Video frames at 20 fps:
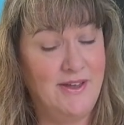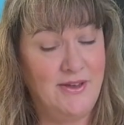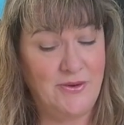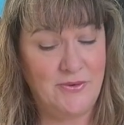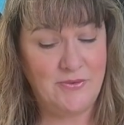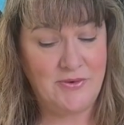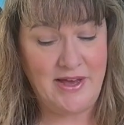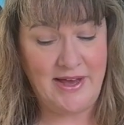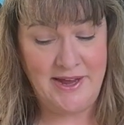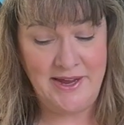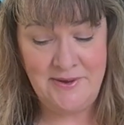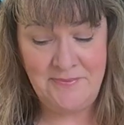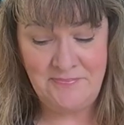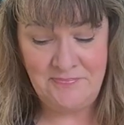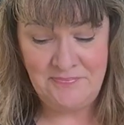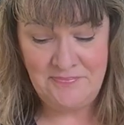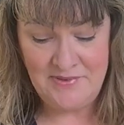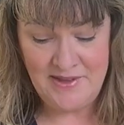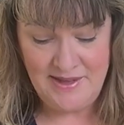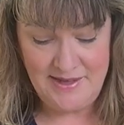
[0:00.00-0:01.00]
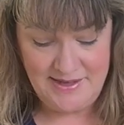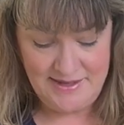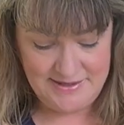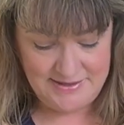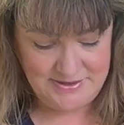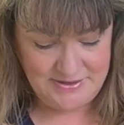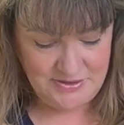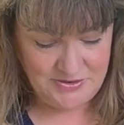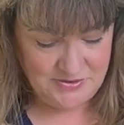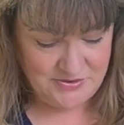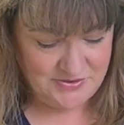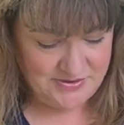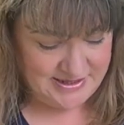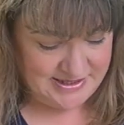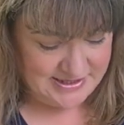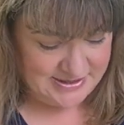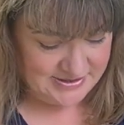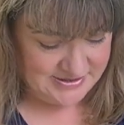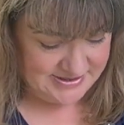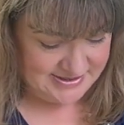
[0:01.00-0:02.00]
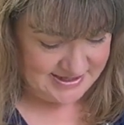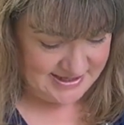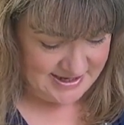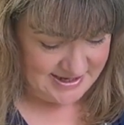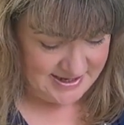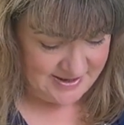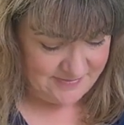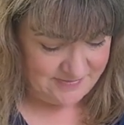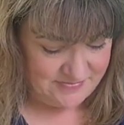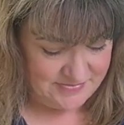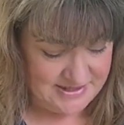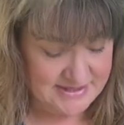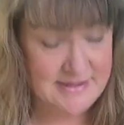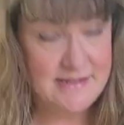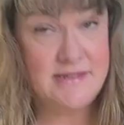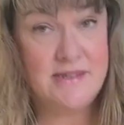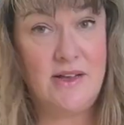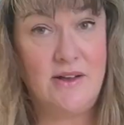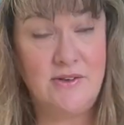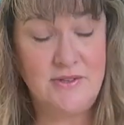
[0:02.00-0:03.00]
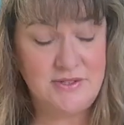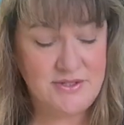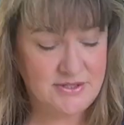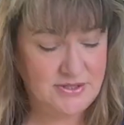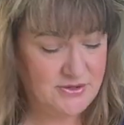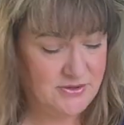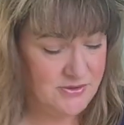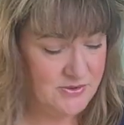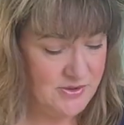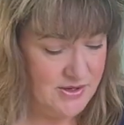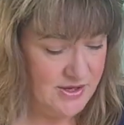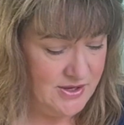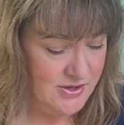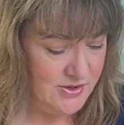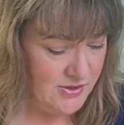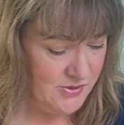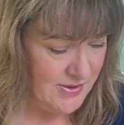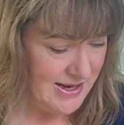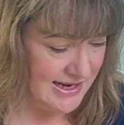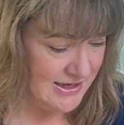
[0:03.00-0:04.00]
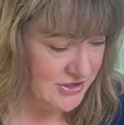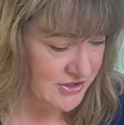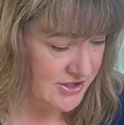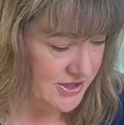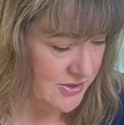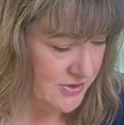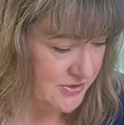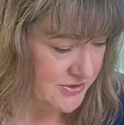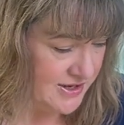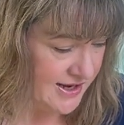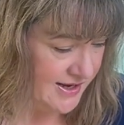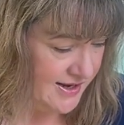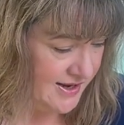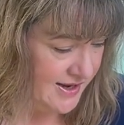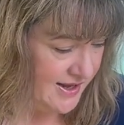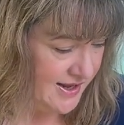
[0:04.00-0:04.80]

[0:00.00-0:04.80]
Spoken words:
Okay. So there's, this is also, oh, actually, hold on.